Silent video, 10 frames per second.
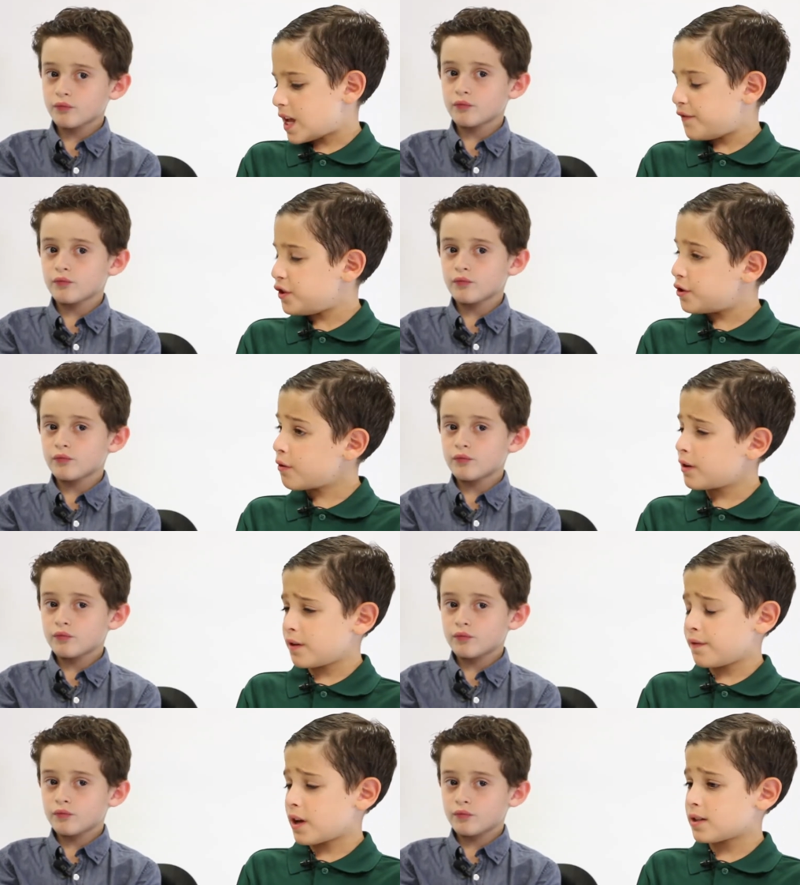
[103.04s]
Speaker 1: If you don't get
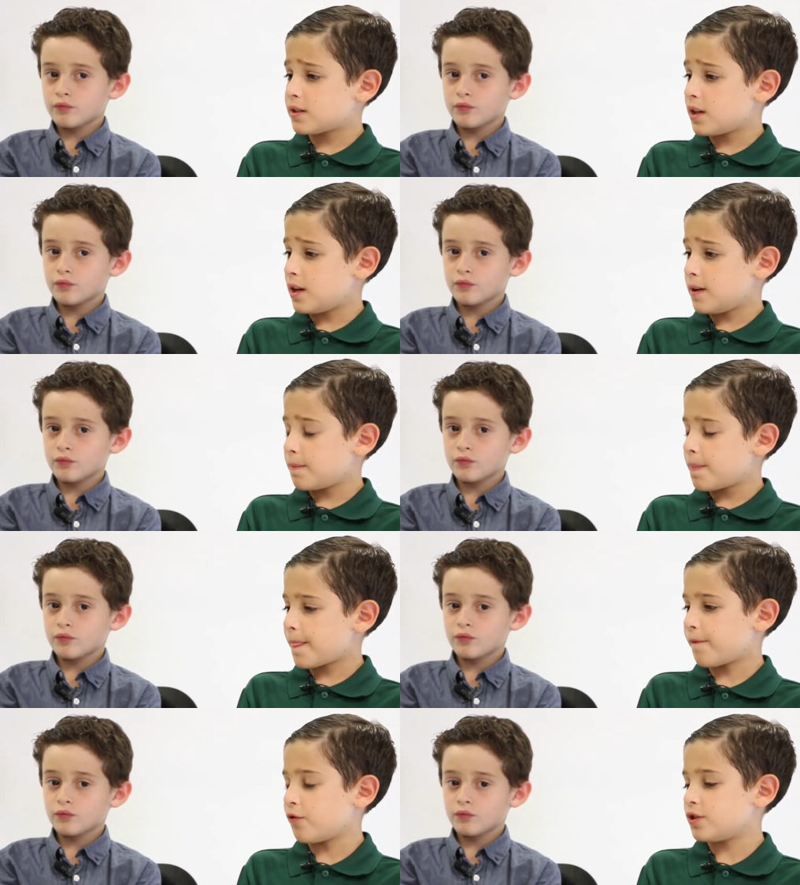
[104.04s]
a vaccine
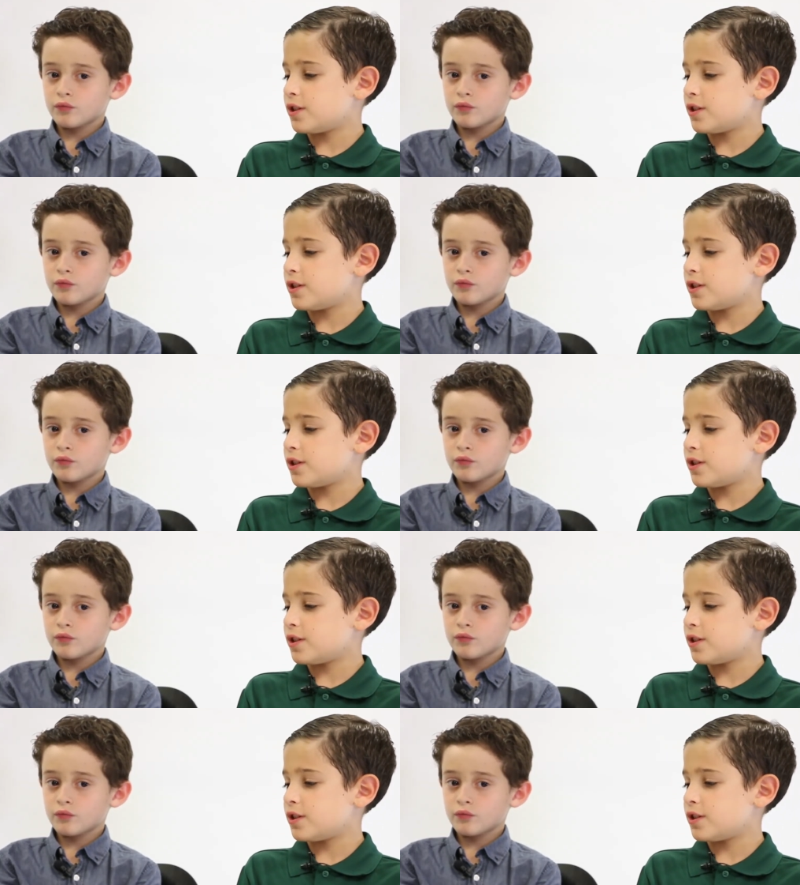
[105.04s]
for